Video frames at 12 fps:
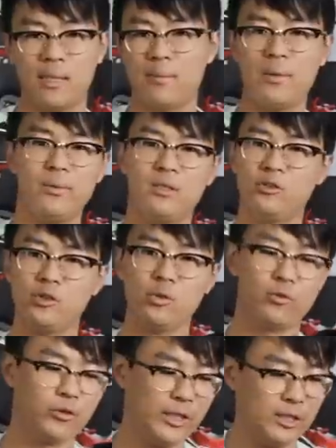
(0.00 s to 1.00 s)
like maybe the
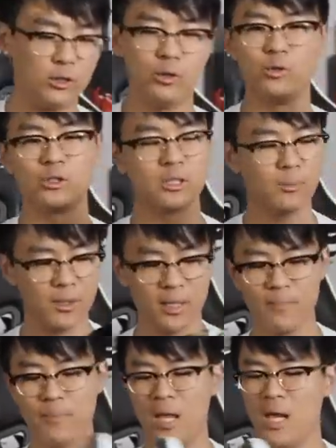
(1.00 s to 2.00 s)
Zoom Freak 2 or
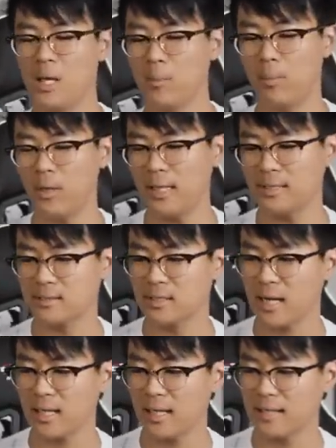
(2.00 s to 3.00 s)
something, but it's
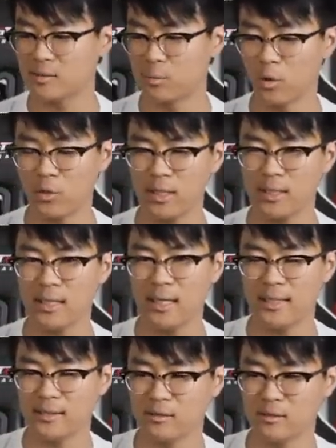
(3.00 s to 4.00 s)
not as bulky
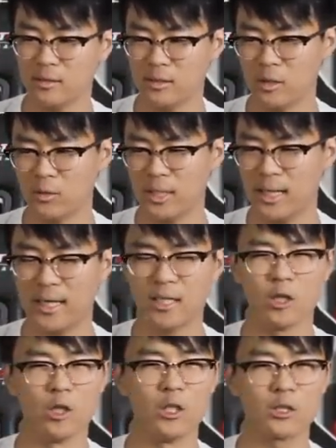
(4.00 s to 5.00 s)
as, you know, it kind
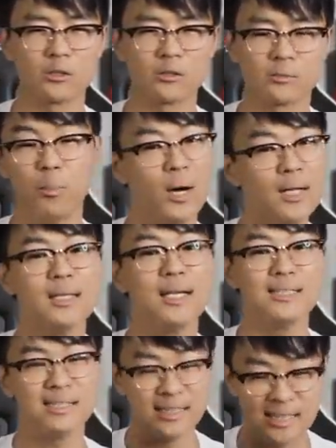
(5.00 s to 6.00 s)
of looks. But
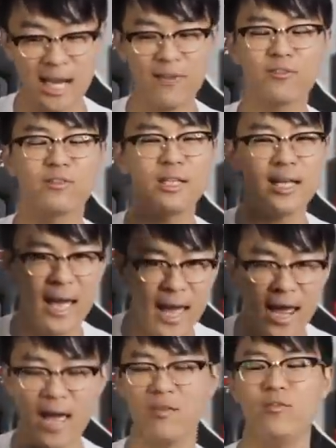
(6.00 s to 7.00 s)
it's definitely
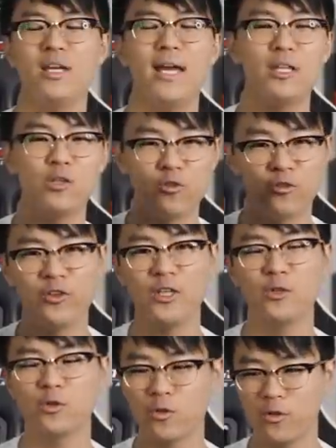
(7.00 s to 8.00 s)
heavy and you
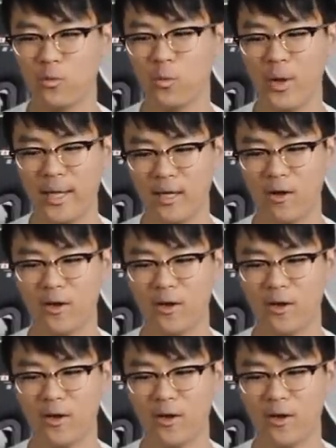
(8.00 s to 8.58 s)
feel the weight